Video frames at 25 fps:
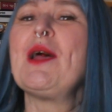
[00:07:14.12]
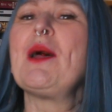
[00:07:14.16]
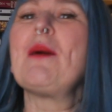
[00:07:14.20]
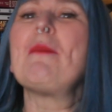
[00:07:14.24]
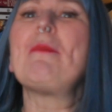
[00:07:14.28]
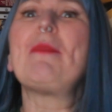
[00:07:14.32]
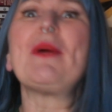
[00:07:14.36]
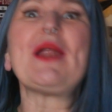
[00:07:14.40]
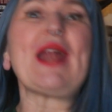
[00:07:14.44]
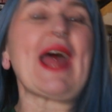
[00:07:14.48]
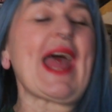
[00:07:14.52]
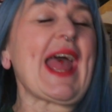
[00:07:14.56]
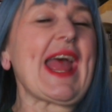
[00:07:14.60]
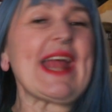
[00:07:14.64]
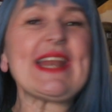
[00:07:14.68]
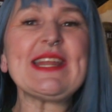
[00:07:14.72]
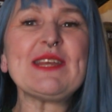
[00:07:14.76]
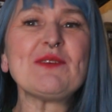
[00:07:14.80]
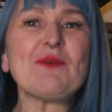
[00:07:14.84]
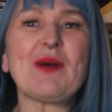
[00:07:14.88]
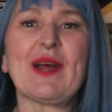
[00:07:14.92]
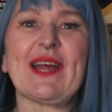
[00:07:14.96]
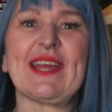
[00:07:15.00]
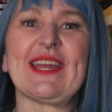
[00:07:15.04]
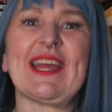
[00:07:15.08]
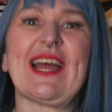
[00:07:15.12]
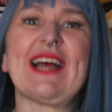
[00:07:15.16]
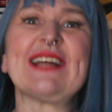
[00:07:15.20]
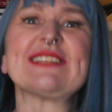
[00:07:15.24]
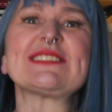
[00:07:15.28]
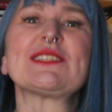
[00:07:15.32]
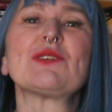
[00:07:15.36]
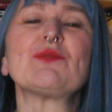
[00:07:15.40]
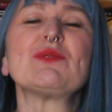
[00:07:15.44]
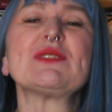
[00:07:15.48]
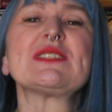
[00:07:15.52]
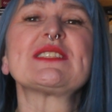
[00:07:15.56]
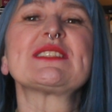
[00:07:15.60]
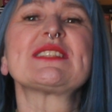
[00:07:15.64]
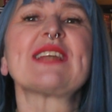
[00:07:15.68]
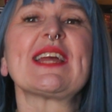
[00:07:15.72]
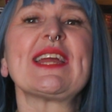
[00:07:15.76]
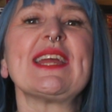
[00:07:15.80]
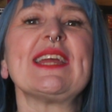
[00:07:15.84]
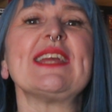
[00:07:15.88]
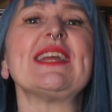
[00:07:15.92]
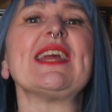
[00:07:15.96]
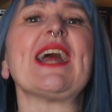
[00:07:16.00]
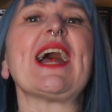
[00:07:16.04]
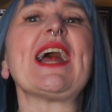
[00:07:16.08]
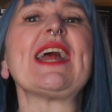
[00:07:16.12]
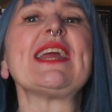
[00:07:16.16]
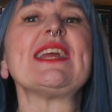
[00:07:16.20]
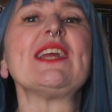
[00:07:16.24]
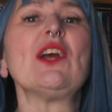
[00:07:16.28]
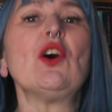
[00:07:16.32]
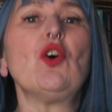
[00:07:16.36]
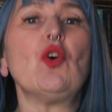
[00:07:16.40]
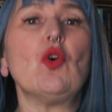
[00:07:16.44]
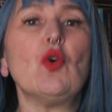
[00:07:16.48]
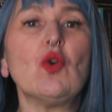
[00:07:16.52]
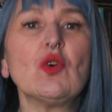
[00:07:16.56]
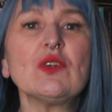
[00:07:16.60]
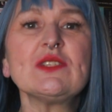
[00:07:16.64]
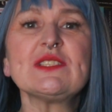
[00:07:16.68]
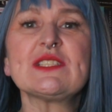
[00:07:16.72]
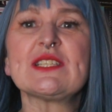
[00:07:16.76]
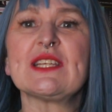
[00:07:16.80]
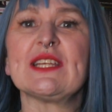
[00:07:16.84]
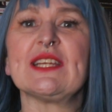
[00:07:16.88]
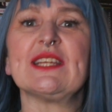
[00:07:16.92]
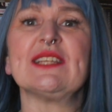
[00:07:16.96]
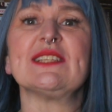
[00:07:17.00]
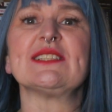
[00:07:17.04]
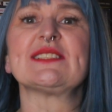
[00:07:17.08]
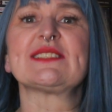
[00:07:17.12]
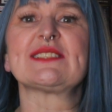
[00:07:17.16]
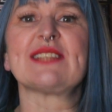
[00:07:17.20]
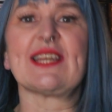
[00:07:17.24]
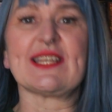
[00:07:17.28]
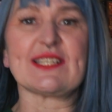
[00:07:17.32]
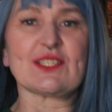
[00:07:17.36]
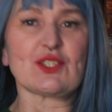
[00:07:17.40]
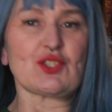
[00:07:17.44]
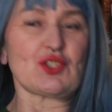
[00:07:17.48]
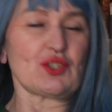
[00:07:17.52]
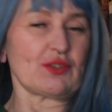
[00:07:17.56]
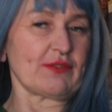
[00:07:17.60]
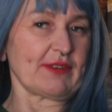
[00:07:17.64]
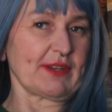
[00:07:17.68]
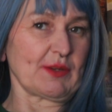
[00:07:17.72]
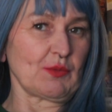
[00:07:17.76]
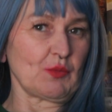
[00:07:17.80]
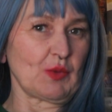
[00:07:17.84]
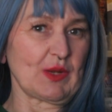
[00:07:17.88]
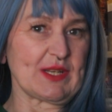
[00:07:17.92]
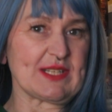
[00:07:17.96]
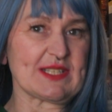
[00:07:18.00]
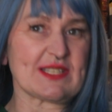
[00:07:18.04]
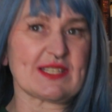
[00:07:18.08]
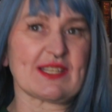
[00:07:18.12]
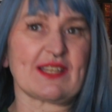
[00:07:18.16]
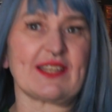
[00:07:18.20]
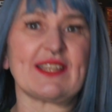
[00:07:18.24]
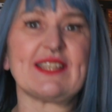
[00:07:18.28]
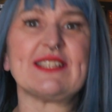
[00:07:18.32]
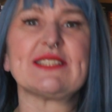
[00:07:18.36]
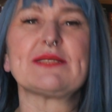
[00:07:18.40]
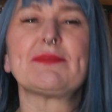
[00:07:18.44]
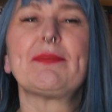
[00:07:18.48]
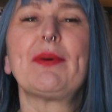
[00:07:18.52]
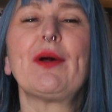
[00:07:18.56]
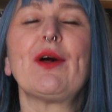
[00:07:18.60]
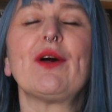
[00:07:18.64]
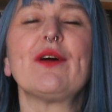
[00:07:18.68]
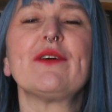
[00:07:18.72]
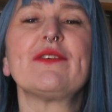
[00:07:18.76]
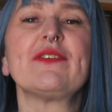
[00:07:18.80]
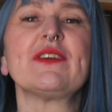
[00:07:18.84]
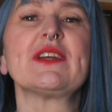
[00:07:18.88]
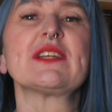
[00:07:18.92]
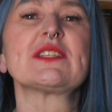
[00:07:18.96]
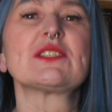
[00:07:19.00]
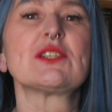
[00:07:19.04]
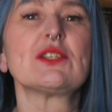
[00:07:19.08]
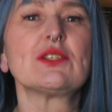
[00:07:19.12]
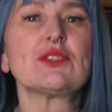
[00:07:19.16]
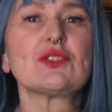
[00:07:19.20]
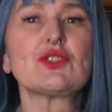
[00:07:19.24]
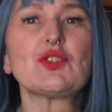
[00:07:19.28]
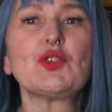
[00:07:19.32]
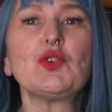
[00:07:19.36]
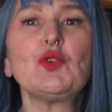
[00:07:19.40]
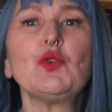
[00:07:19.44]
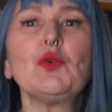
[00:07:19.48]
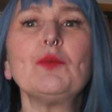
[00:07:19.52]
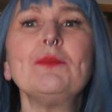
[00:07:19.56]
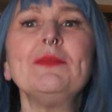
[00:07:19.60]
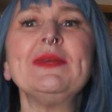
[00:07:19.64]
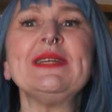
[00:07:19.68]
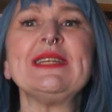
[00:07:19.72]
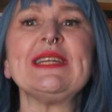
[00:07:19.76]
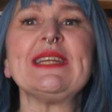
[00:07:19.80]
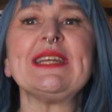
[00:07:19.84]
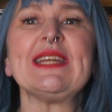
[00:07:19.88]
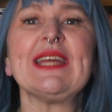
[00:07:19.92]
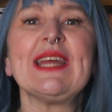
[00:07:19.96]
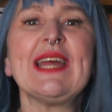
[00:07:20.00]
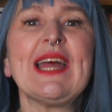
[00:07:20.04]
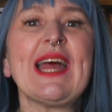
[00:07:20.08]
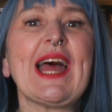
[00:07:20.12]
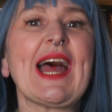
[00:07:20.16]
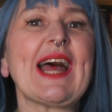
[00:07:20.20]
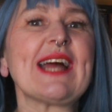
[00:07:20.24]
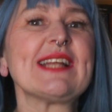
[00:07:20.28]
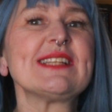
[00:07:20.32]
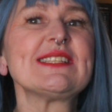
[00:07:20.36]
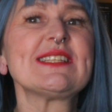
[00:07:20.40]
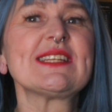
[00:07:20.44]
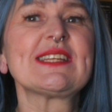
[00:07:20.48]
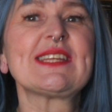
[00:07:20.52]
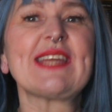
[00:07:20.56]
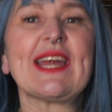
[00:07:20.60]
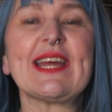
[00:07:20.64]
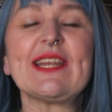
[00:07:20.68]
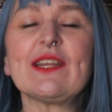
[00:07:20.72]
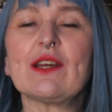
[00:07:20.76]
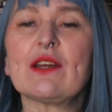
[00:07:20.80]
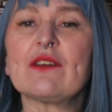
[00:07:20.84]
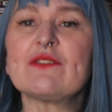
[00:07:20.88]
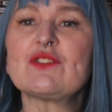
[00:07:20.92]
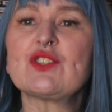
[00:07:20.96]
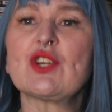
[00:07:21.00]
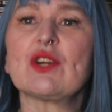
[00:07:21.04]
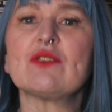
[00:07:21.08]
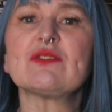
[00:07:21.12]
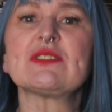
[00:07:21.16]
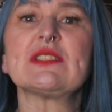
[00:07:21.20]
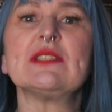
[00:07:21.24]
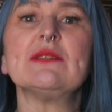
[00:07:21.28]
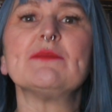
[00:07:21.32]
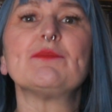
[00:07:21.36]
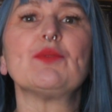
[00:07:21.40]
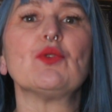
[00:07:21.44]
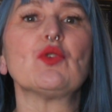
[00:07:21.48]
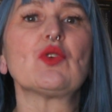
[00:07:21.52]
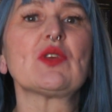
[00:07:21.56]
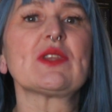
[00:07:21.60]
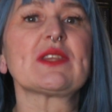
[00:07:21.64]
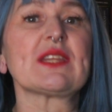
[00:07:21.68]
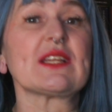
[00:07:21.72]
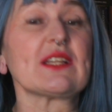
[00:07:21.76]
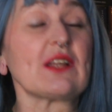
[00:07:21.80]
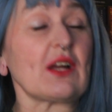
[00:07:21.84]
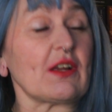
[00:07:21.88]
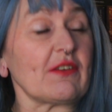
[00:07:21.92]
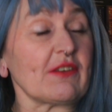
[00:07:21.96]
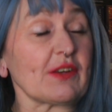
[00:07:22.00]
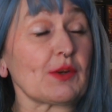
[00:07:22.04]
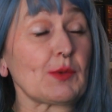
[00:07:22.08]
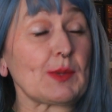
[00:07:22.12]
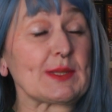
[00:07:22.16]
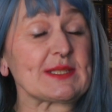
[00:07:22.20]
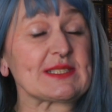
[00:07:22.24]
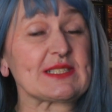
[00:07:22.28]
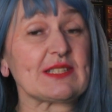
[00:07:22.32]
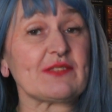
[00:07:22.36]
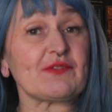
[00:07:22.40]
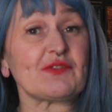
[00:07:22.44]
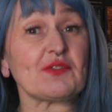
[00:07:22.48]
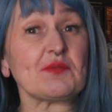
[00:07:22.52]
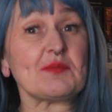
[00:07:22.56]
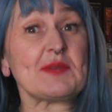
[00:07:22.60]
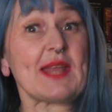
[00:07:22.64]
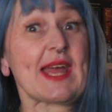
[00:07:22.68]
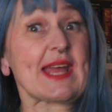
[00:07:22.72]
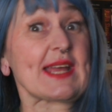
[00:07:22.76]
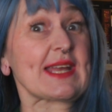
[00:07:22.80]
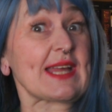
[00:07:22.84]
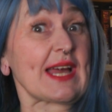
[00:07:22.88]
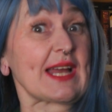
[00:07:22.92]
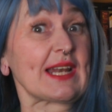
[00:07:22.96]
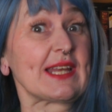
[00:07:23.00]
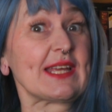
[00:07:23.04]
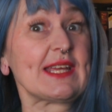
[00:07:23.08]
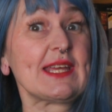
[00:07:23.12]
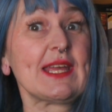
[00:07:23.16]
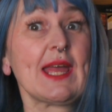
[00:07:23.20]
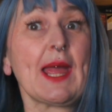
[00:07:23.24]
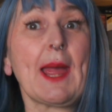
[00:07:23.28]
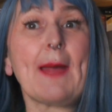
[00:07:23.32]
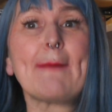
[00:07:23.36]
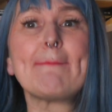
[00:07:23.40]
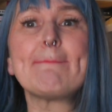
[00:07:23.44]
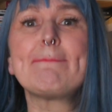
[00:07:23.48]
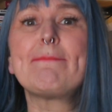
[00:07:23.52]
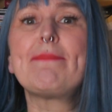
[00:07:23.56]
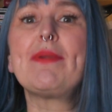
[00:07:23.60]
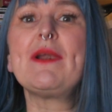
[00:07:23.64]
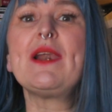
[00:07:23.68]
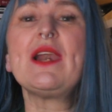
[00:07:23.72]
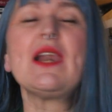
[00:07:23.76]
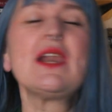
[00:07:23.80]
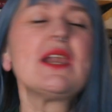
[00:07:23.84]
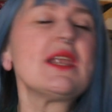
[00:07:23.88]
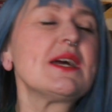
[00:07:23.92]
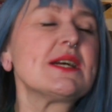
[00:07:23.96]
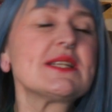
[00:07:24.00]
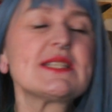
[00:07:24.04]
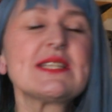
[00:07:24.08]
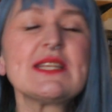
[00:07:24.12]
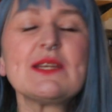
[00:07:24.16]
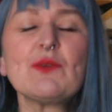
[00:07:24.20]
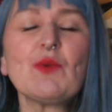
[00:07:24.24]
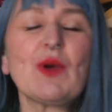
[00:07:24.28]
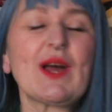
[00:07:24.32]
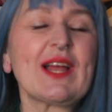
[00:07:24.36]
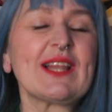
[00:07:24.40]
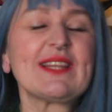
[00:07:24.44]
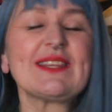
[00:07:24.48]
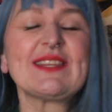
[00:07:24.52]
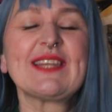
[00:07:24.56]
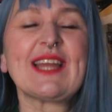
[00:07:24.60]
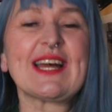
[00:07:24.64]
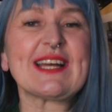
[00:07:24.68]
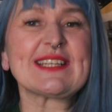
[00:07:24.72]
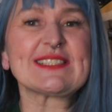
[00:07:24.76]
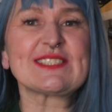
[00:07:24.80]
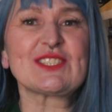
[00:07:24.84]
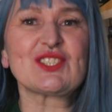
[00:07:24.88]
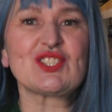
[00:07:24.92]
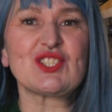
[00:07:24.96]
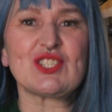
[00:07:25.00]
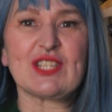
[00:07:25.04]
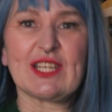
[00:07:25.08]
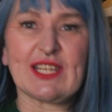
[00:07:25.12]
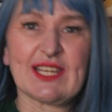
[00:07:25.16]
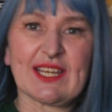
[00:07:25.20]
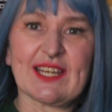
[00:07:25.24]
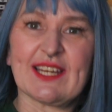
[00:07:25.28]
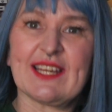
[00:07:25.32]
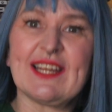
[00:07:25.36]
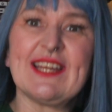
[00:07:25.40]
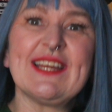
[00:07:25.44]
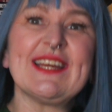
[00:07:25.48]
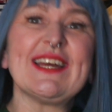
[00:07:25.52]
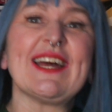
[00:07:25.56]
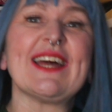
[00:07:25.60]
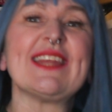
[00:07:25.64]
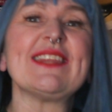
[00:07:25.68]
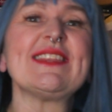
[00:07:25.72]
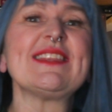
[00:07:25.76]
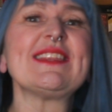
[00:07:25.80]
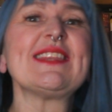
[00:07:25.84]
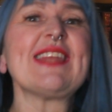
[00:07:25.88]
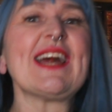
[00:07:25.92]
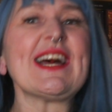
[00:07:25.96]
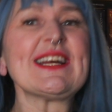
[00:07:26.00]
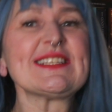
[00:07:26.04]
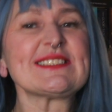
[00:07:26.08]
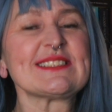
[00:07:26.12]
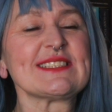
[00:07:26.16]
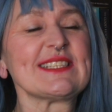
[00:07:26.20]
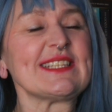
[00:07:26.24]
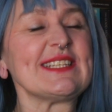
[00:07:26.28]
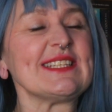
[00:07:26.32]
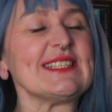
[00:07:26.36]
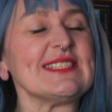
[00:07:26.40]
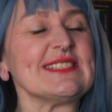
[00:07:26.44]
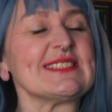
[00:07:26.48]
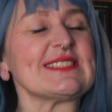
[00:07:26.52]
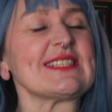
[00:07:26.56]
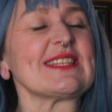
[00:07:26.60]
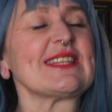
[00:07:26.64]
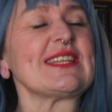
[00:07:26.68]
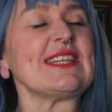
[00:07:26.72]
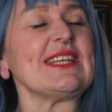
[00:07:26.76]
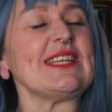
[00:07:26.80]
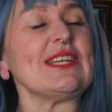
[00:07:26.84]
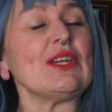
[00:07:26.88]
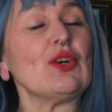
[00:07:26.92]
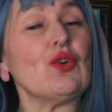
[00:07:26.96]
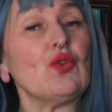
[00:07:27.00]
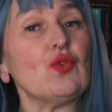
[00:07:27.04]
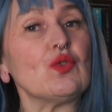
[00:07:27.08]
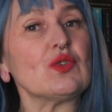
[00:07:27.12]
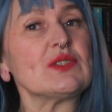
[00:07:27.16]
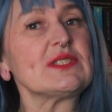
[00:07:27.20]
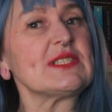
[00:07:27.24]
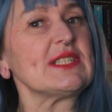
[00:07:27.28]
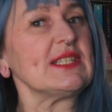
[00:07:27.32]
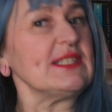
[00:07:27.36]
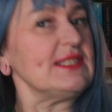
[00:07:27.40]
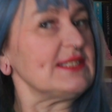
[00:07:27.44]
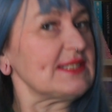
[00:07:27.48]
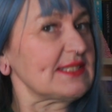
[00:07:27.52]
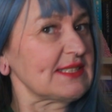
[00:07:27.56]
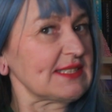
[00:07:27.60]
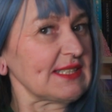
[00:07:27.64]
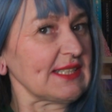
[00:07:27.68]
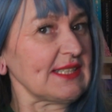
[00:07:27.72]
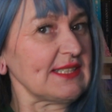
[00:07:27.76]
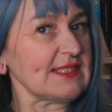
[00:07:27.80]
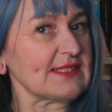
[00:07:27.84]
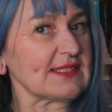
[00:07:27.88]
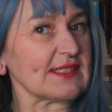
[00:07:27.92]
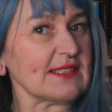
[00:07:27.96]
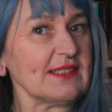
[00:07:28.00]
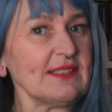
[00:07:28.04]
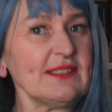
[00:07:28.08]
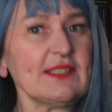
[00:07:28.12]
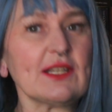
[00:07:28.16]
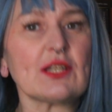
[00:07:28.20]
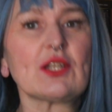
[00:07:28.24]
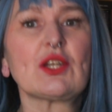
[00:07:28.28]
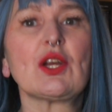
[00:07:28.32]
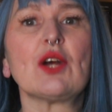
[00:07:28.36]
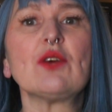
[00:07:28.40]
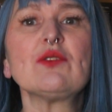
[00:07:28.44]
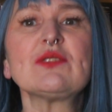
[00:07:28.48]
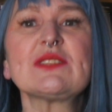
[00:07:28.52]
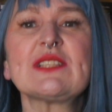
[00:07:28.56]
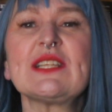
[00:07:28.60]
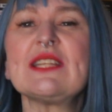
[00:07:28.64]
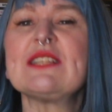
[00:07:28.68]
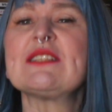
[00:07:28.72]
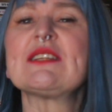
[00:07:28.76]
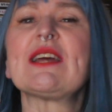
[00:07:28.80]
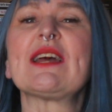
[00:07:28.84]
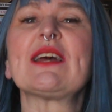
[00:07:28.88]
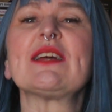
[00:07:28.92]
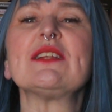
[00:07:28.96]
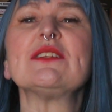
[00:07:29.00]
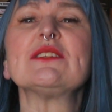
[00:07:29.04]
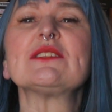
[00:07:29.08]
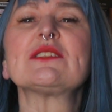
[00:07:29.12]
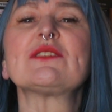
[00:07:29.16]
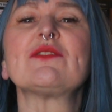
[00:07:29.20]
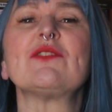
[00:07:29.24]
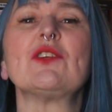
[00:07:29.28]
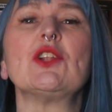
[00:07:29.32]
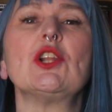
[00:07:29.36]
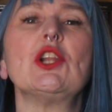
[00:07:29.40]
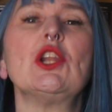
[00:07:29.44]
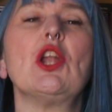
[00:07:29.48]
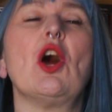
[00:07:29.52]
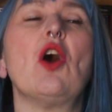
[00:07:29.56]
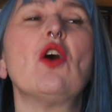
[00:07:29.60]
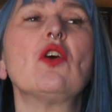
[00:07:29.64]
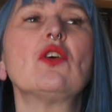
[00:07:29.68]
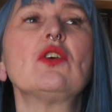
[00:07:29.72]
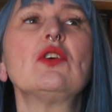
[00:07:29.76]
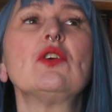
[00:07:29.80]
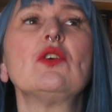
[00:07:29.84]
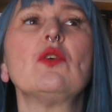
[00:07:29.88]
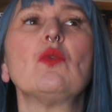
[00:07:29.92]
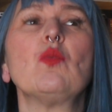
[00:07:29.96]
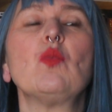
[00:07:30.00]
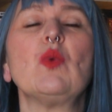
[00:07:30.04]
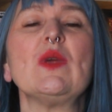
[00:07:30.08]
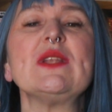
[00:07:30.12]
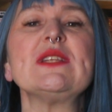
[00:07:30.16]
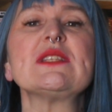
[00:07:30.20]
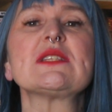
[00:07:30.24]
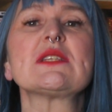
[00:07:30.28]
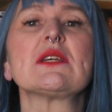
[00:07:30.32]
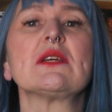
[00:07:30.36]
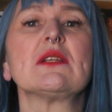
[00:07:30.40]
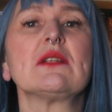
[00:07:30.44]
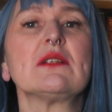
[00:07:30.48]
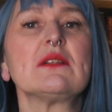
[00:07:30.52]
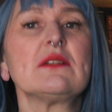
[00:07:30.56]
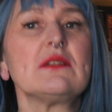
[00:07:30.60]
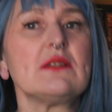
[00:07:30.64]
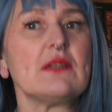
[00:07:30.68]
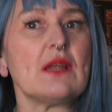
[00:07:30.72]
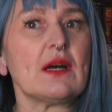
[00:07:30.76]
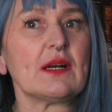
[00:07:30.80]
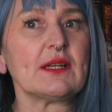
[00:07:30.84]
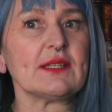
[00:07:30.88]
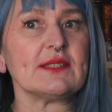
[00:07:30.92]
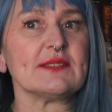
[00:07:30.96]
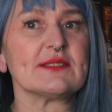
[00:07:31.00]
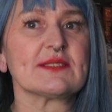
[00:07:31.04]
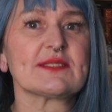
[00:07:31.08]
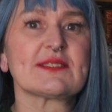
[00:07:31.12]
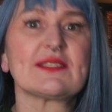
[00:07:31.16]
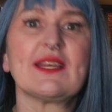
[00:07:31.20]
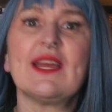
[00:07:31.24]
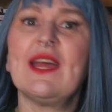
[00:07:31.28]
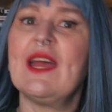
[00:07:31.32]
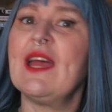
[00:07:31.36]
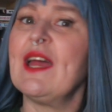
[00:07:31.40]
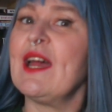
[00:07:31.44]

But anyway, as I was saying, a haunting set during winter is perfect to me, and again I've chosen a book that I requested from NetGalley bloody well last year, and that is The Haunting Season, Ghostly Tales for Long Winter Nights.